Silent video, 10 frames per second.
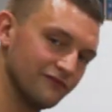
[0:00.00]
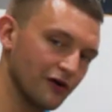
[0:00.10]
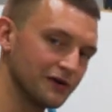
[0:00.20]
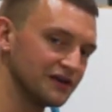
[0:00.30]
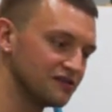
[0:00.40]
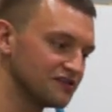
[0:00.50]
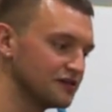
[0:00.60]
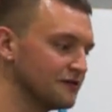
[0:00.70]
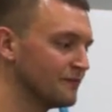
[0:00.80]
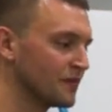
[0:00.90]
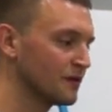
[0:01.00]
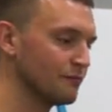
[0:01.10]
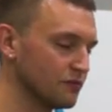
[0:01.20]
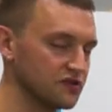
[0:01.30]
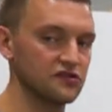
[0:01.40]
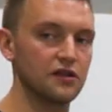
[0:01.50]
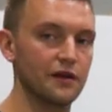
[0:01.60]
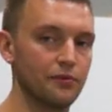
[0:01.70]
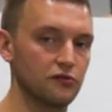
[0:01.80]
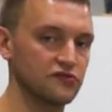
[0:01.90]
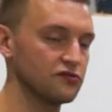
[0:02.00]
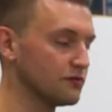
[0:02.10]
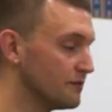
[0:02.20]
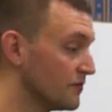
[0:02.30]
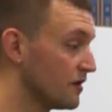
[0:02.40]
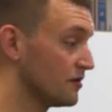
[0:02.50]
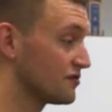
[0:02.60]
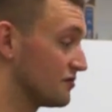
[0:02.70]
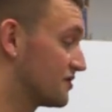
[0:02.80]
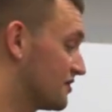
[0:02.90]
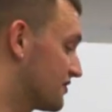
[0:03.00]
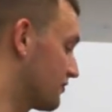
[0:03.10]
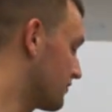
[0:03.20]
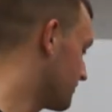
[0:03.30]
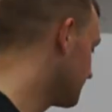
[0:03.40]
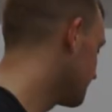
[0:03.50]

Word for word: Very easy, but there's a lot of parts to it, so let's get started.